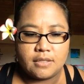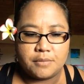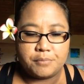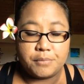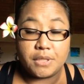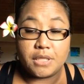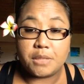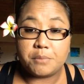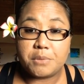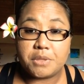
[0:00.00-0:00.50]

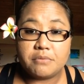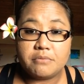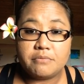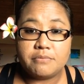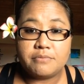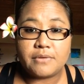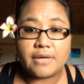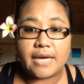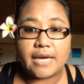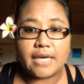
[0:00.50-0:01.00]
Minimum
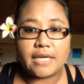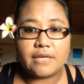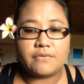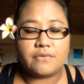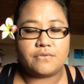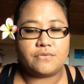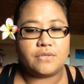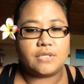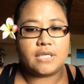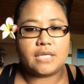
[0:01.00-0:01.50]
5.
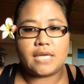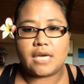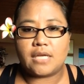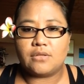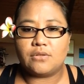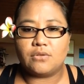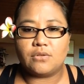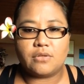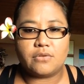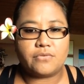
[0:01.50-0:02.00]
If you can
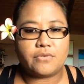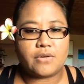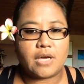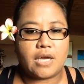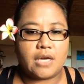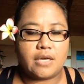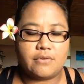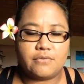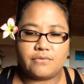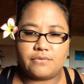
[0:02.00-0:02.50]
handle the
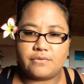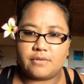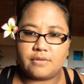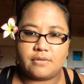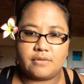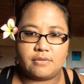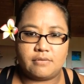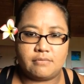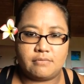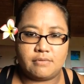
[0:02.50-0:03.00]
5,
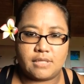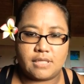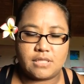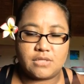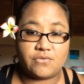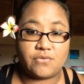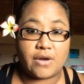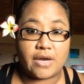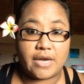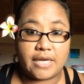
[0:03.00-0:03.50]
that's
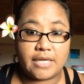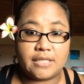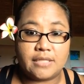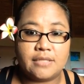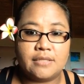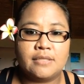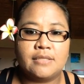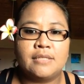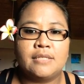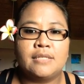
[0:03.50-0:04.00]

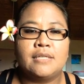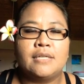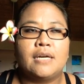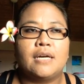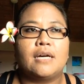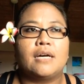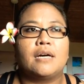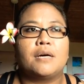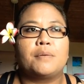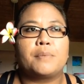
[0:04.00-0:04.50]
fine.
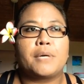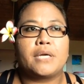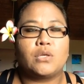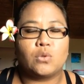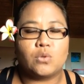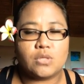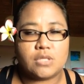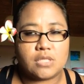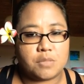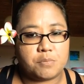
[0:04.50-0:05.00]
I
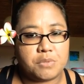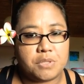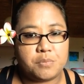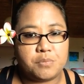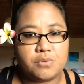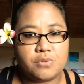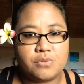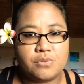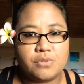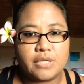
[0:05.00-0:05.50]
know some
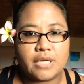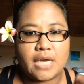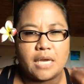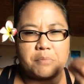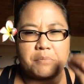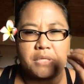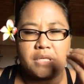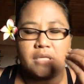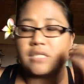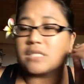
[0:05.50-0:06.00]
people who
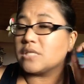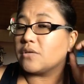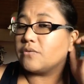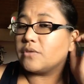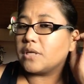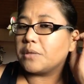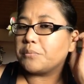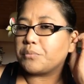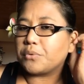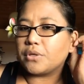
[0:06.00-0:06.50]
can't because of
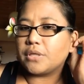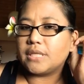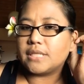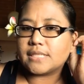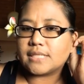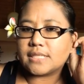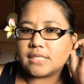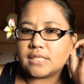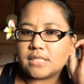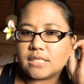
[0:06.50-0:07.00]
that burning
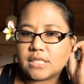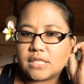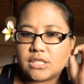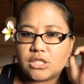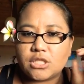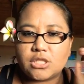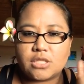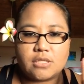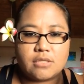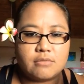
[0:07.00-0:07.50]

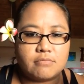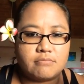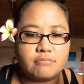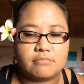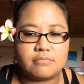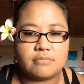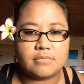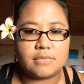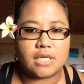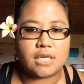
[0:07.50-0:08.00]
sensation.
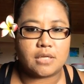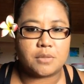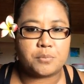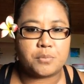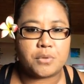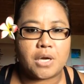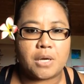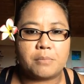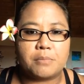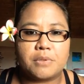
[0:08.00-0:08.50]
Not a
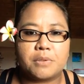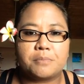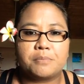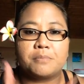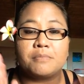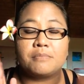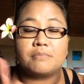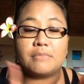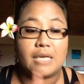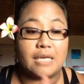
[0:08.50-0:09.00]
problem.
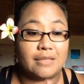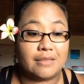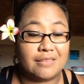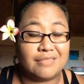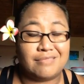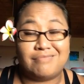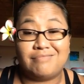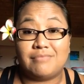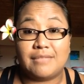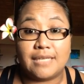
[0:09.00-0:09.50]

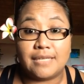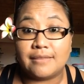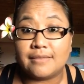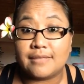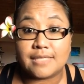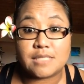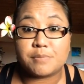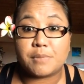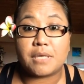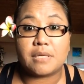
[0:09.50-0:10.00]
And then
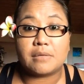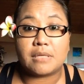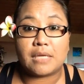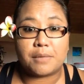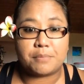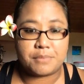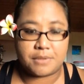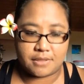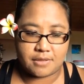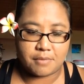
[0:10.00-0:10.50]
this might
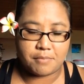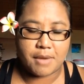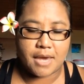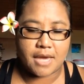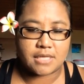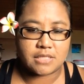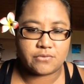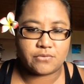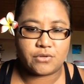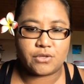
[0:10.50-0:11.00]
not be the
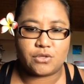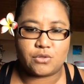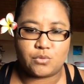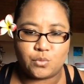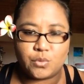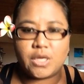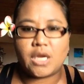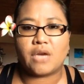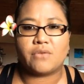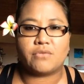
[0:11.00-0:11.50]
mask for you.
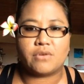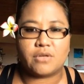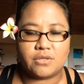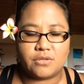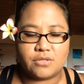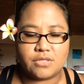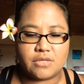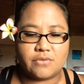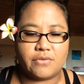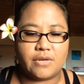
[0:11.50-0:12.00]
We have
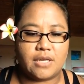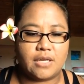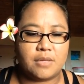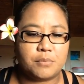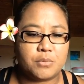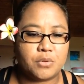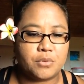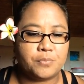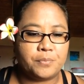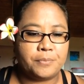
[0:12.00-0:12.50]
others
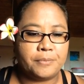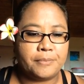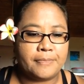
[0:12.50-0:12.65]
available.